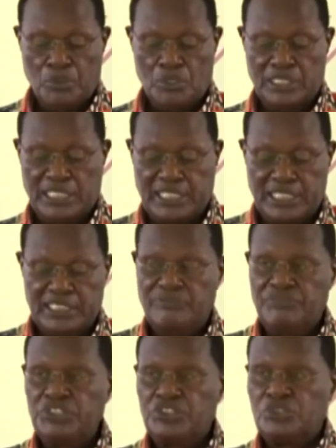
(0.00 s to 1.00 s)
Both the
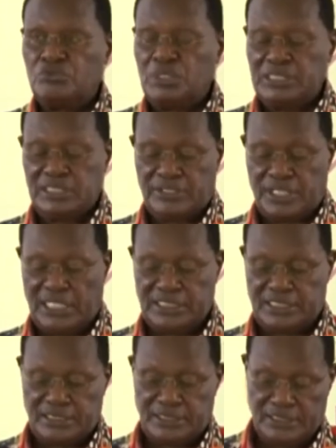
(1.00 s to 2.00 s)
Kenya Vision
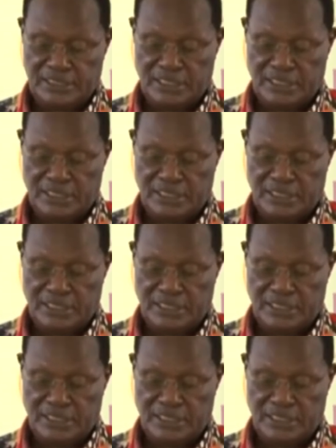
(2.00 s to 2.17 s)
2030